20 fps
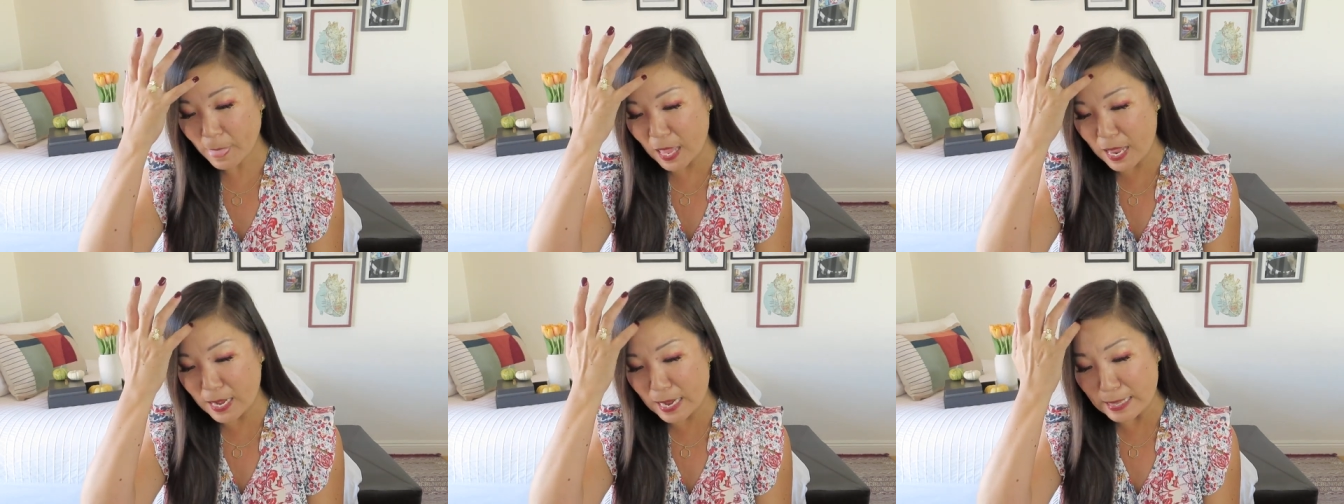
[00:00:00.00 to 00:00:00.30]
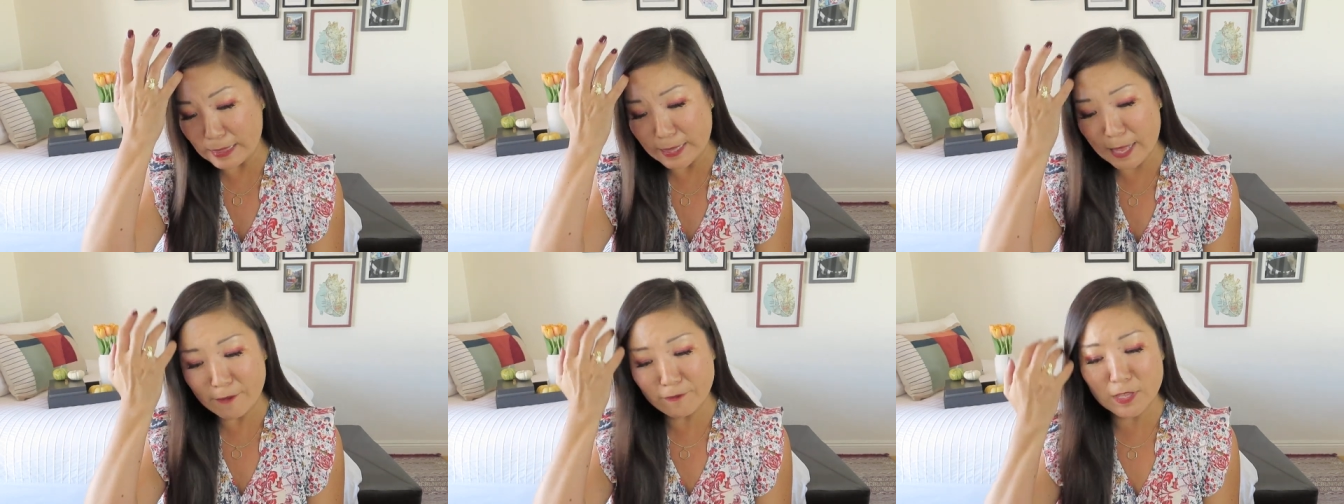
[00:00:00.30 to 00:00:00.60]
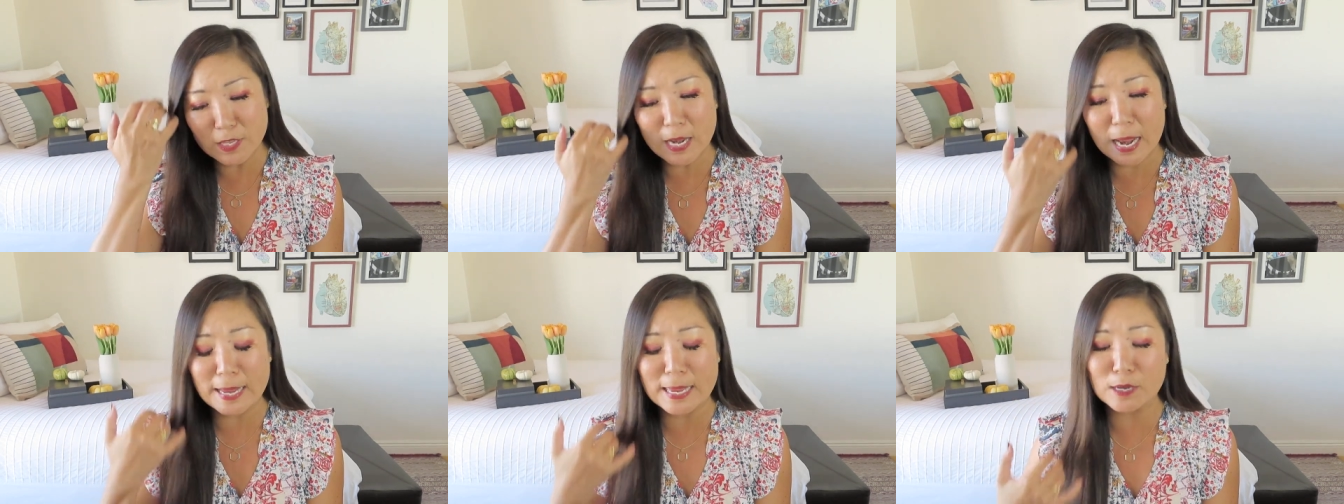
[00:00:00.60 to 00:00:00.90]
And I love
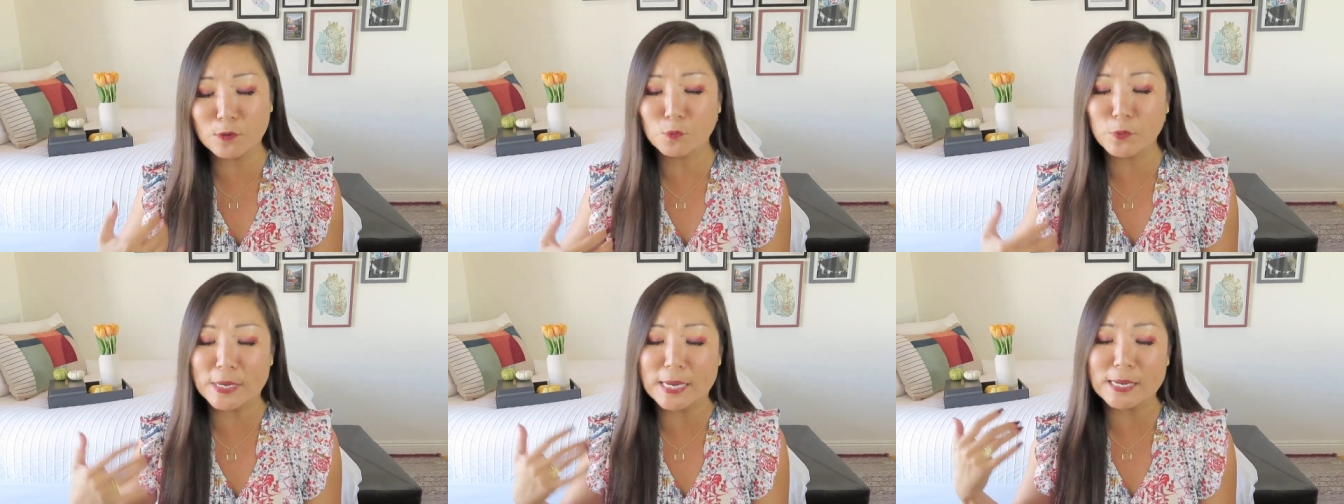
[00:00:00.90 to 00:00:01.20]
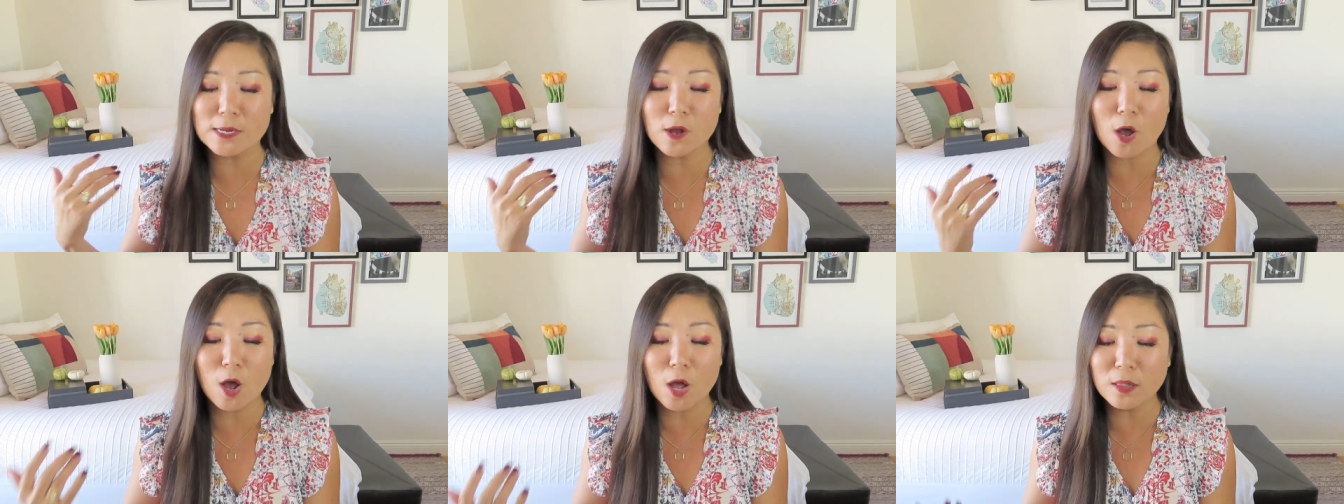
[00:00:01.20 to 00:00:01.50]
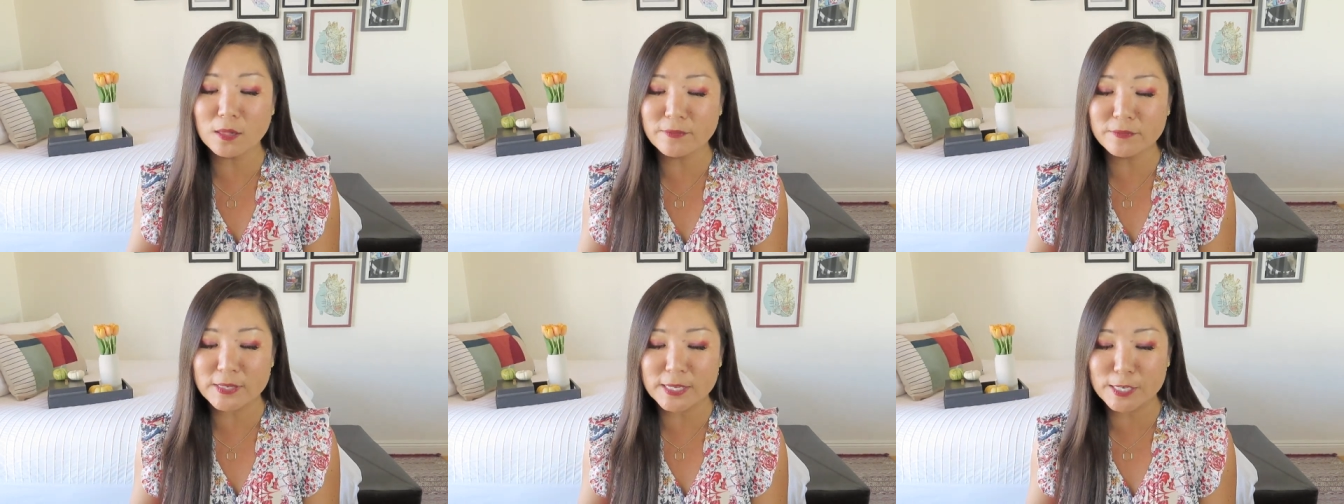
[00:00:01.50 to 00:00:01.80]
that I can read
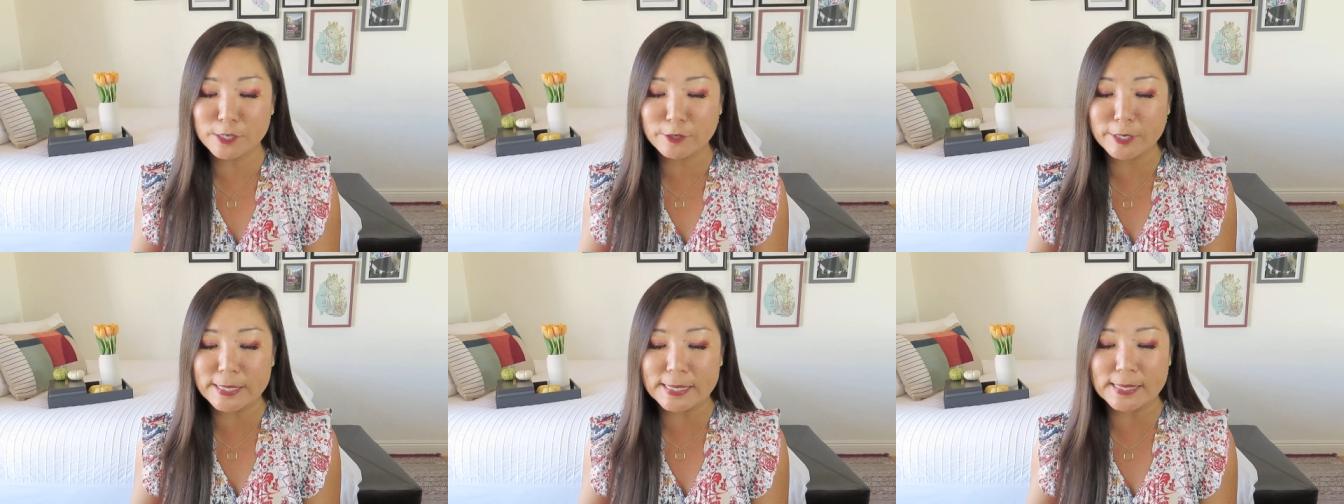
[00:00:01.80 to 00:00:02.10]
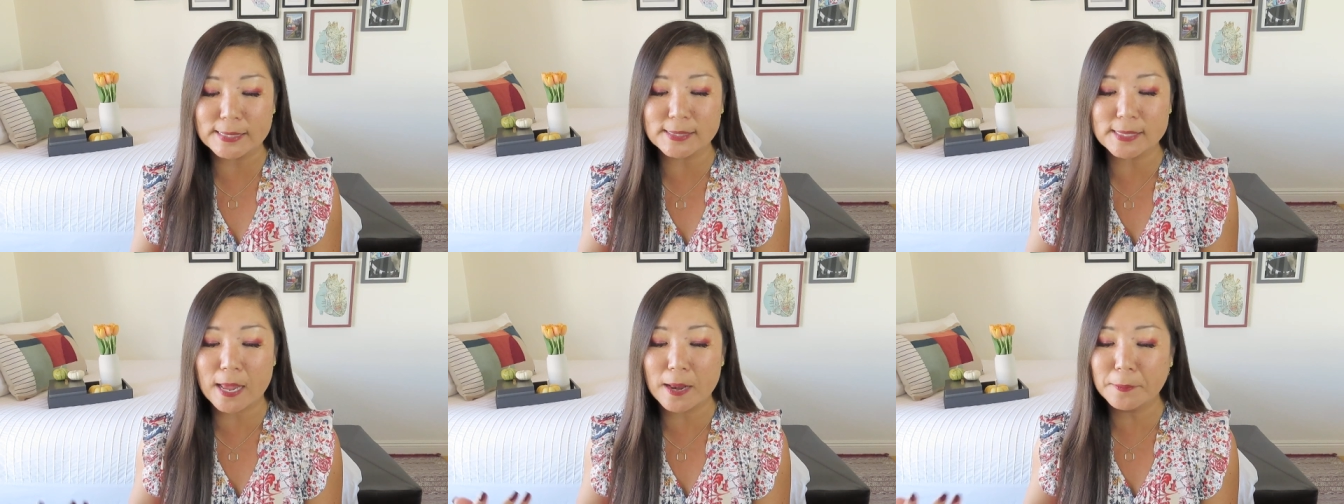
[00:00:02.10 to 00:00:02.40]
all of the ingredients.